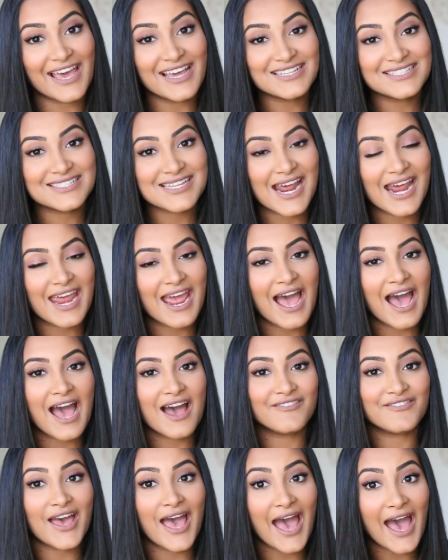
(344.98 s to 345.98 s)
Next, I
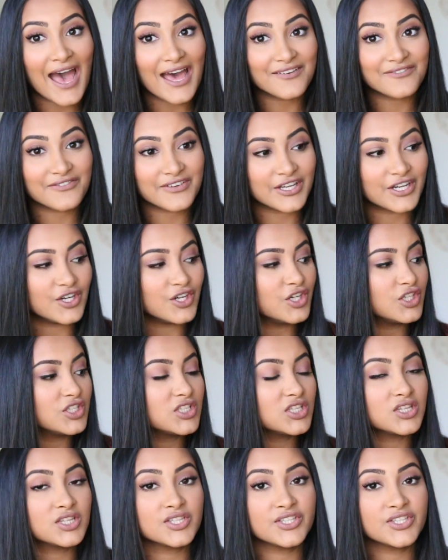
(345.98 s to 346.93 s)
have Advil.